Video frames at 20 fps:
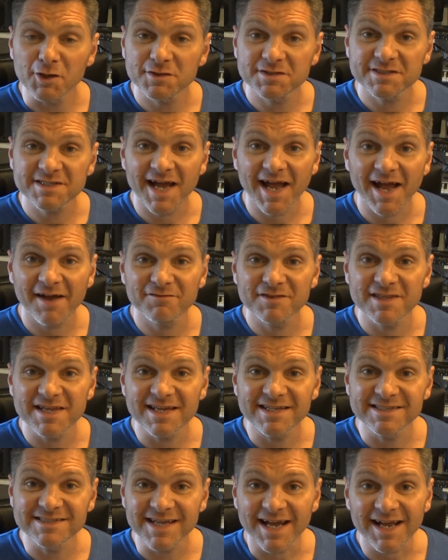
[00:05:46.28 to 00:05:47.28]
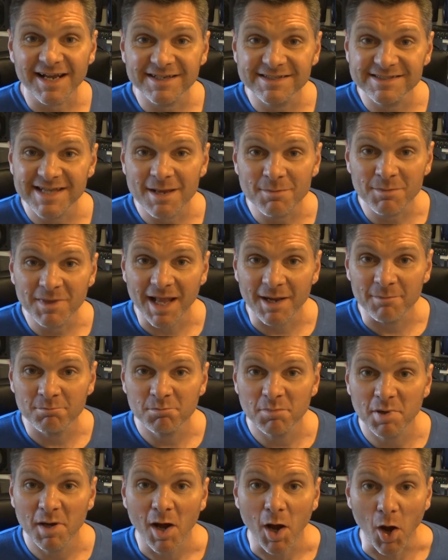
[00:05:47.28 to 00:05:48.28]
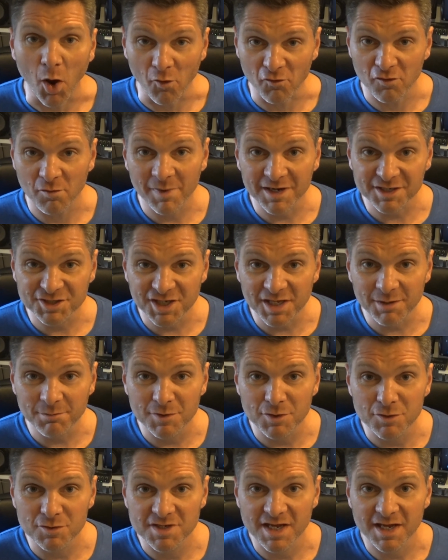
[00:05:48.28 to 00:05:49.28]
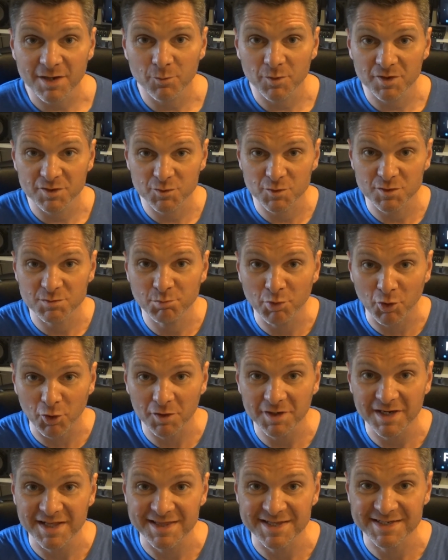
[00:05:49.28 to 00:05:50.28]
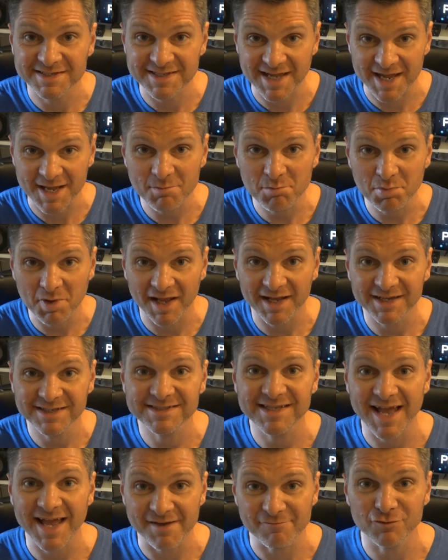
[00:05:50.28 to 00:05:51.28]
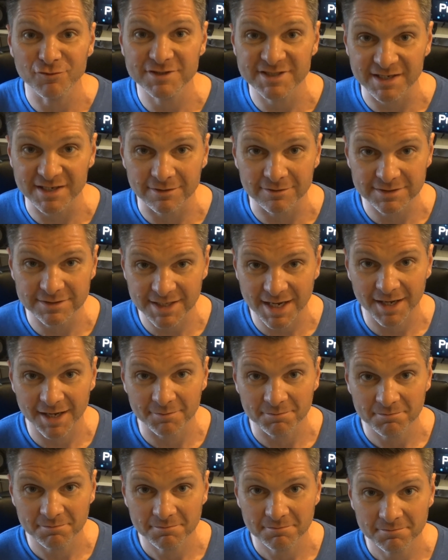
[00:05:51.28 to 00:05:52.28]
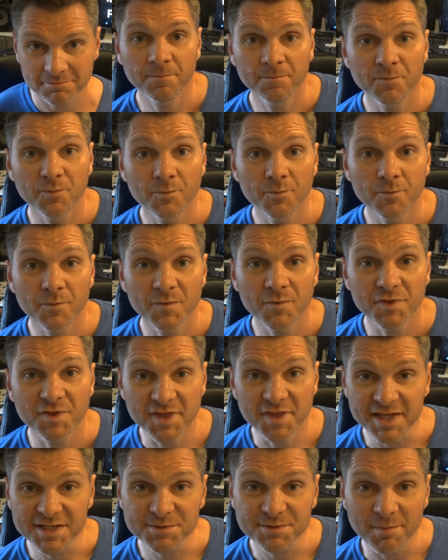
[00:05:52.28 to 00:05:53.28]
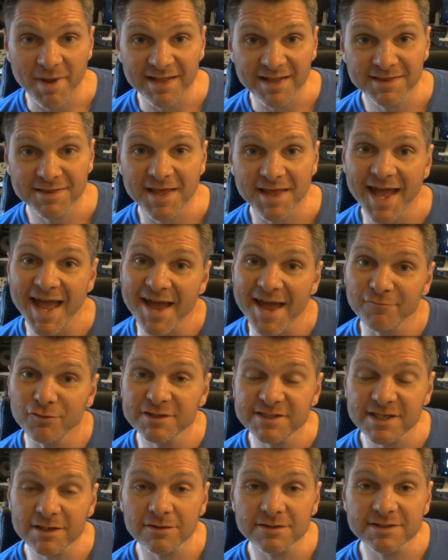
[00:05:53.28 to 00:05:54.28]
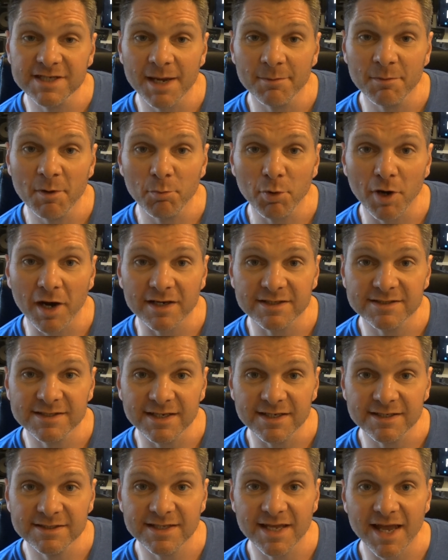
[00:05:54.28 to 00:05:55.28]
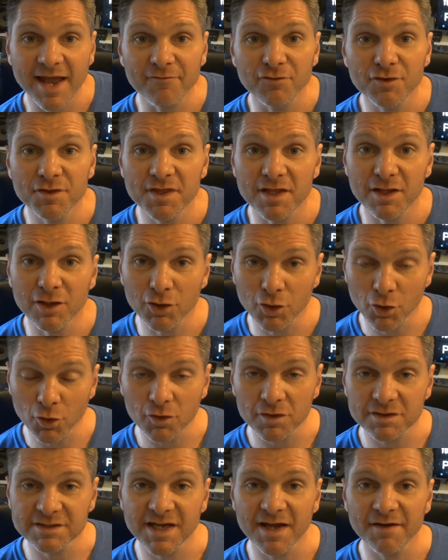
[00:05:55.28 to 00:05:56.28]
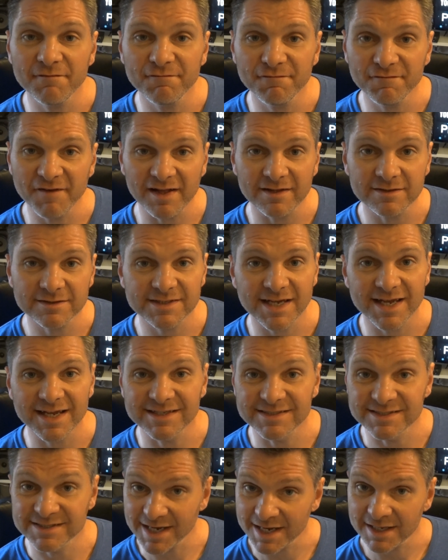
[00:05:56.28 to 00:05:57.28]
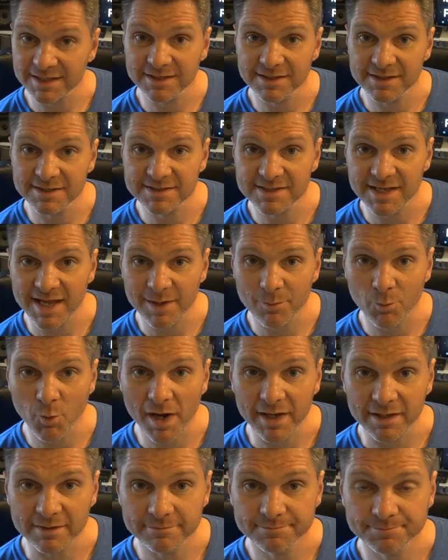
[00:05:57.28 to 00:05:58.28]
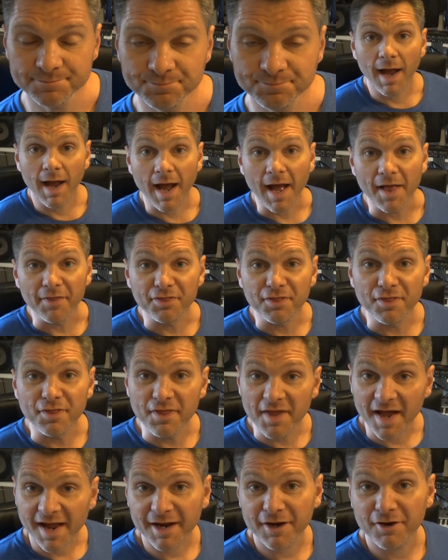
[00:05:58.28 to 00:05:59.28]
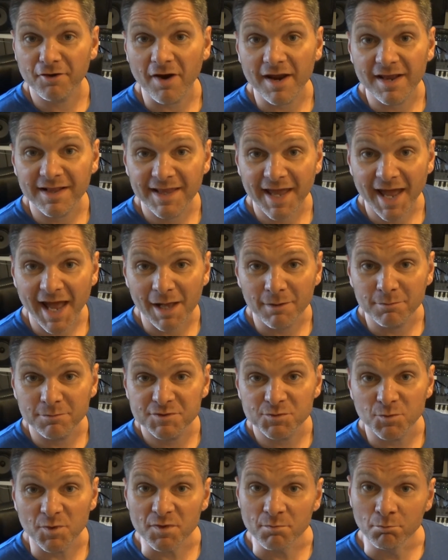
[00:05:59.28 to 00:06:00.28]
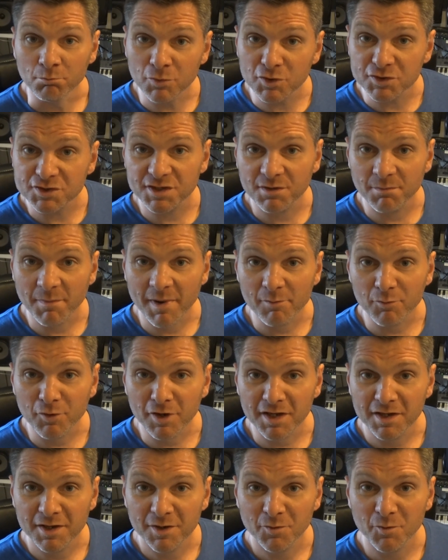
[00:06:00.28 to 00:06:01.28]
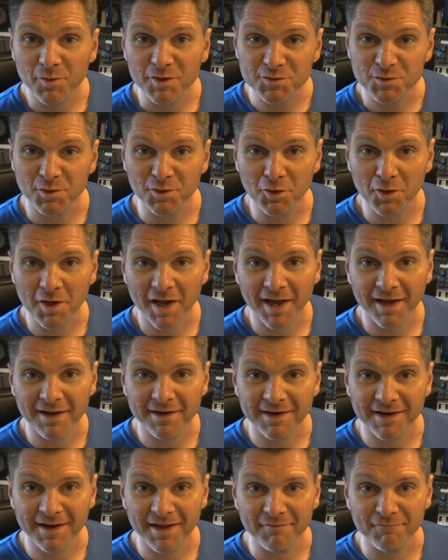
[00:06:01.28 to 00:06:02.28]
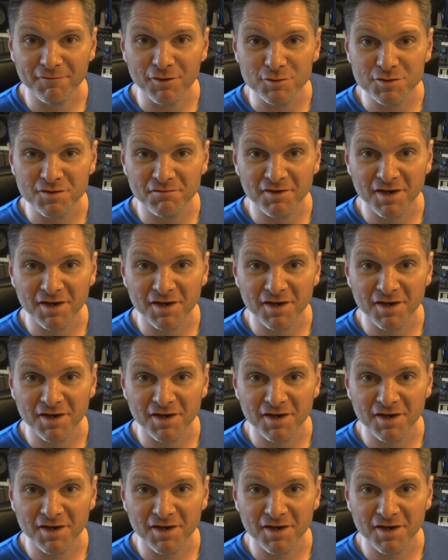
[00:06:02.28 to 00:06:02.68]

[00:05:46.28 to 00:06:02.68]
used to have the exact same lamp over my sheet music, which was put in the same place every single time. This meant that every single time I practiced, everything looked and felt exactly the same way. And that greatly helps with muscle memory, which we'll look at in future